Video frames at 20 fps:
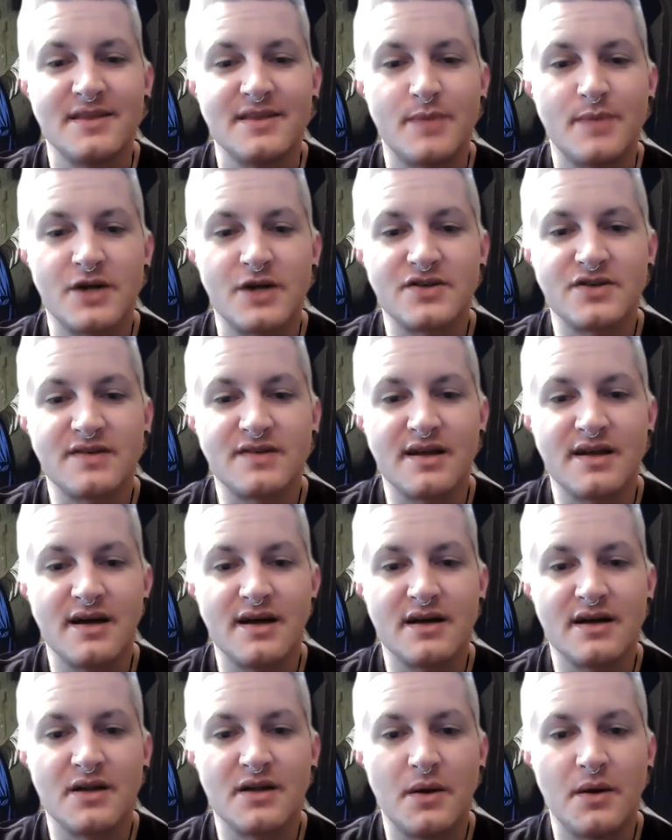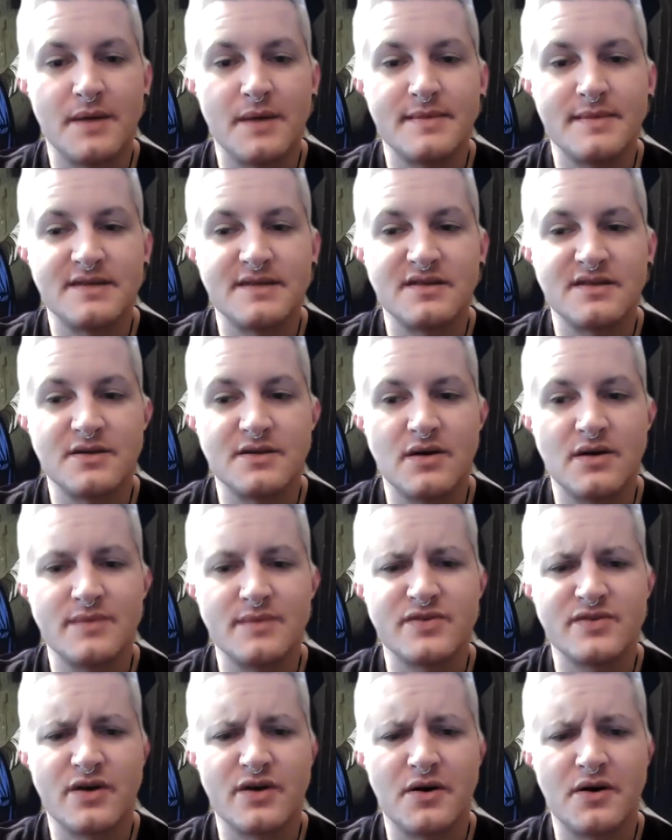The Partial Sun. Ugh, no, I missed you.
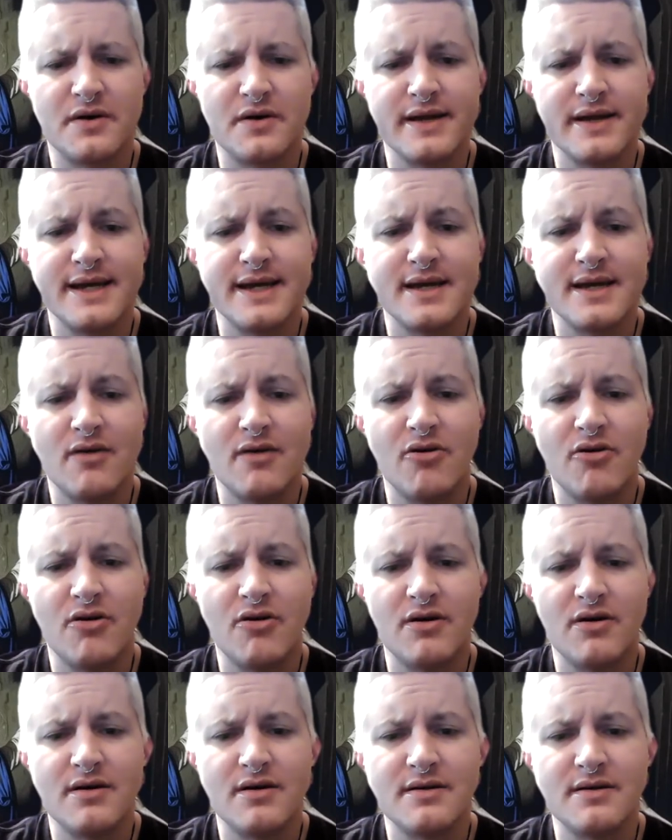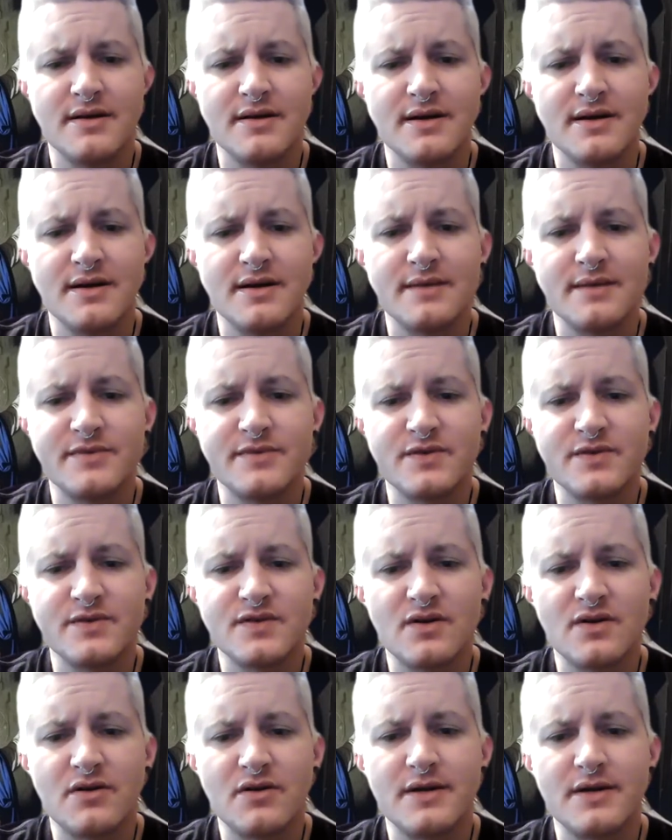I'm sorry. Aw, I'm so
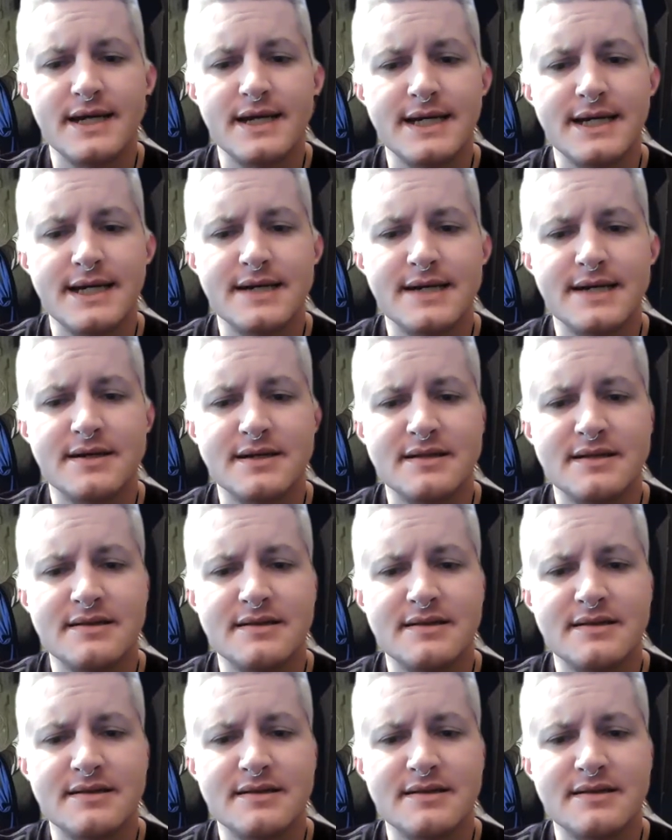sorry.